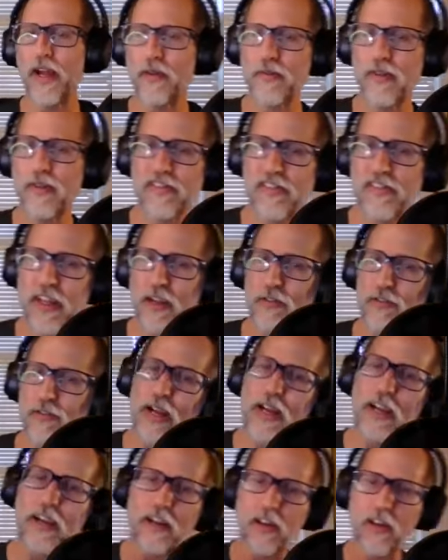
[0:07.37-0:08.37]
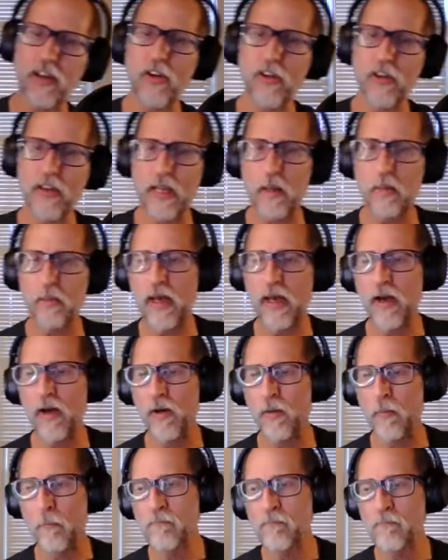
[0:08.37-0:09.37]
Instead of writing a long
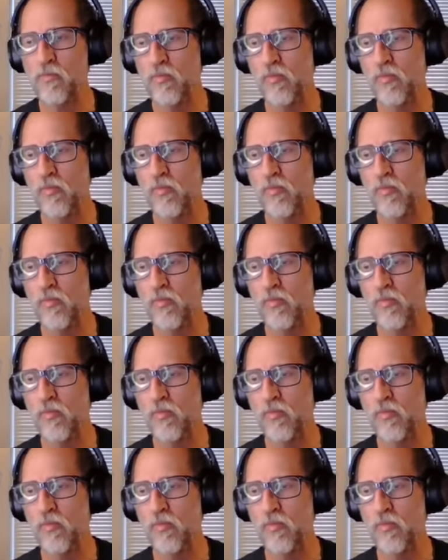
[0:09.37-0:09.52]
email,